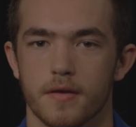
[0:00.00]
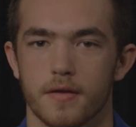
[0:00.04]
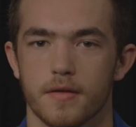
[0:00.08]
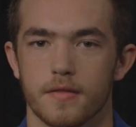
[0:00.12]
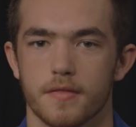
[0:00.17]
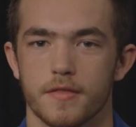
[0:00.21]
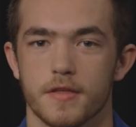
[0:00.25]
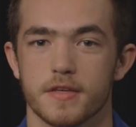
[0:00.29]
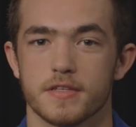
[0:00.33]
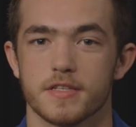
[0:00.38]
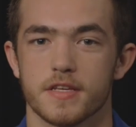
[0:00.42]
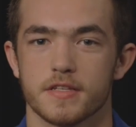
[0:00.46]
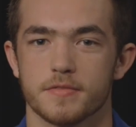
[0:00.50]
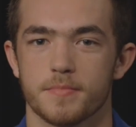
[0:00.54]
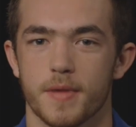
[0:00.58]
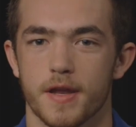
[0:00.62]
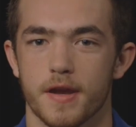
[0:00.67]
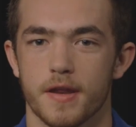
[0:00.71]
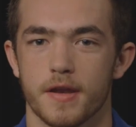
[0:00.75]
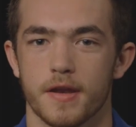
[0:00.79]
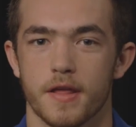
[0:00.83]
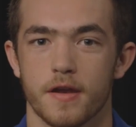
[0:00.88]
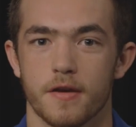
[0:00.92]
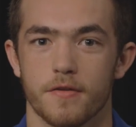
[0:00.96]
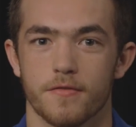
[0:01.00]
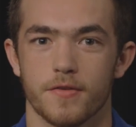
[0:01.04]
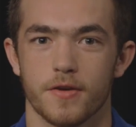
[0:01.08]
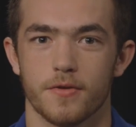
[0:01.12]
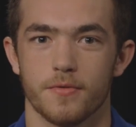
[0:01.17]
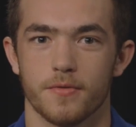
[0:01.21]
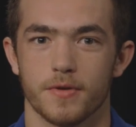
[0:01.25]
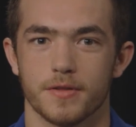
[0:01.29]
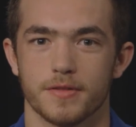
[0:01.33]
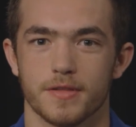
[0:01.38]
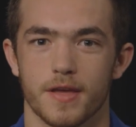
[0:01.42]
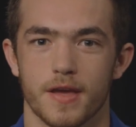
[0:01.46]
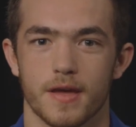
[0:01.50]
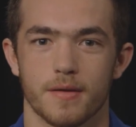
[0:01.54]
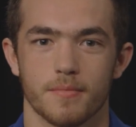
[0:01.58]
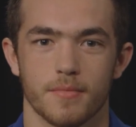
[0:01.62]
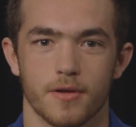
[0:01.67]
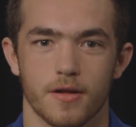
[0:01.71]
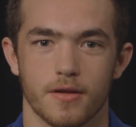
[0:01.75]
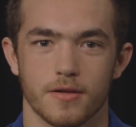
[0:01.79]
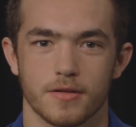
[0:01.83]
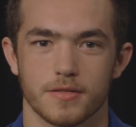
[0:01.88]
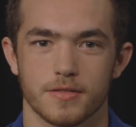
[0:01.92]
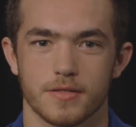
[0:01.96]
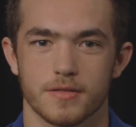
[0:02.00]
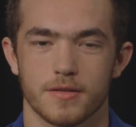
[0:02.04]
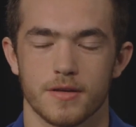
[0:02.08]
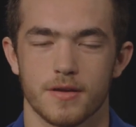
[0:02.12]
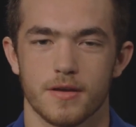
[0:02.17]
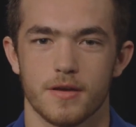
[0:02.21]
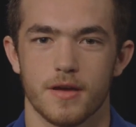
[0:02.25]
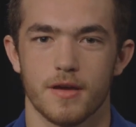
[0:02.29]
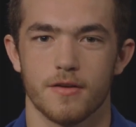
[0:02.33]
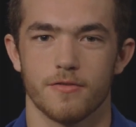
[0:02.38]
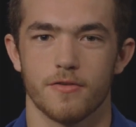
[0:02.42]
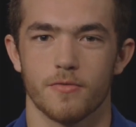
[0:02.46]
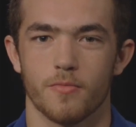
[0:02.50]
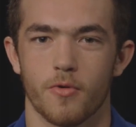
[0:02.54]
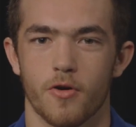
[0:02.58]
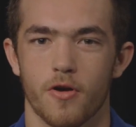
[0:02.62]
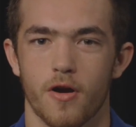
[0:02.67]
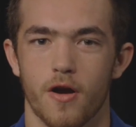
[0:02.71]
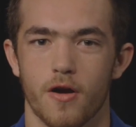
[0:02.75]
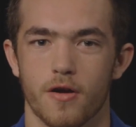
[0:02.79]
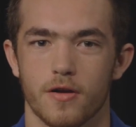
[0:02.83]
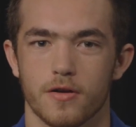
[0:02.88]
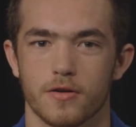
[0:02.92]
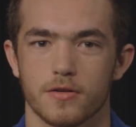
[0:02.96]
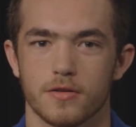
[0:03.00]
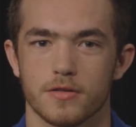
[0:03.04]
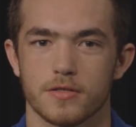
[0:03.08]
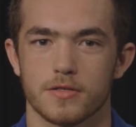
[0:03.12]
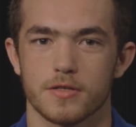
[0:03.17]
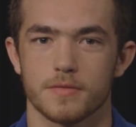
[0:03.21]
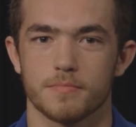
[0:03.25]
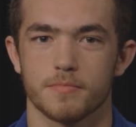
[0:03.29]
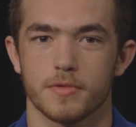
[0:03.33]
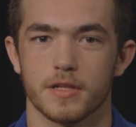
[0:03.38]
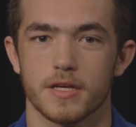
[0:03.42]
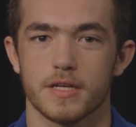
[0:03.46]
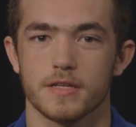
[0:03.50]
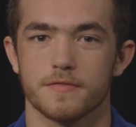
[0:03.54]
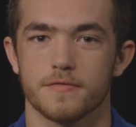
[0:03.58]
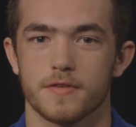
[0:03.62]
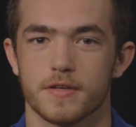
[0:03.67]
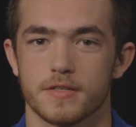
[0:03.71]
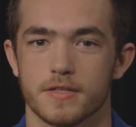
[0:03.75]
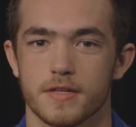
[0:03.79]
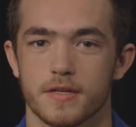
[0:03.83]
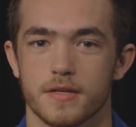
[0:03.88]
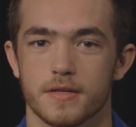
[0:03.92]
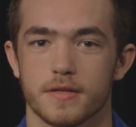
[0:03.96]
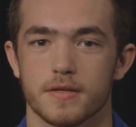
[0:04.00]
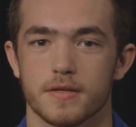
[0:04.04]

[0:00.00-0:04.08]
This has been an interview with Dan Balz. For more articles, please visit